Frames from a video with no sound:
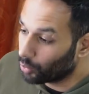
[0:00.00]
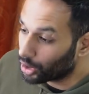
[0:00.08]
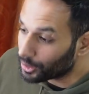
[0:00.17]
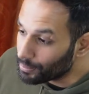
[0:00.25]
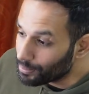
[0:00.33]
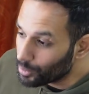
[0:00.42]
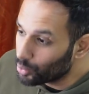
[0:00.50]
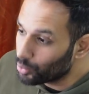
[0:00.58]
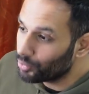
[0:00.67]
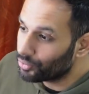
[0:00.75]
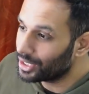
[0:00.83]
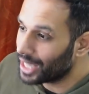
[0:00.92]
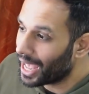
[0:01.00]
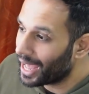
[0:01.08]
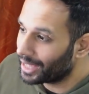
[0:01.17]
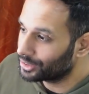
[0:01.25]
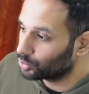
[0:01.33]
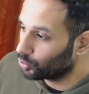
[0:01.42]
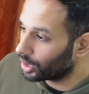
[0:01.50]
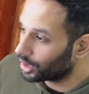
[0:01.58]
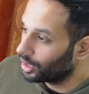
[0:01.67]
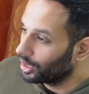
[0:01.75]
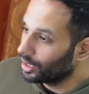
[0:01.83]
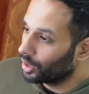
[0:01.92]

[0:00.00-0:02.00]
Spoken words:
what moves it has, what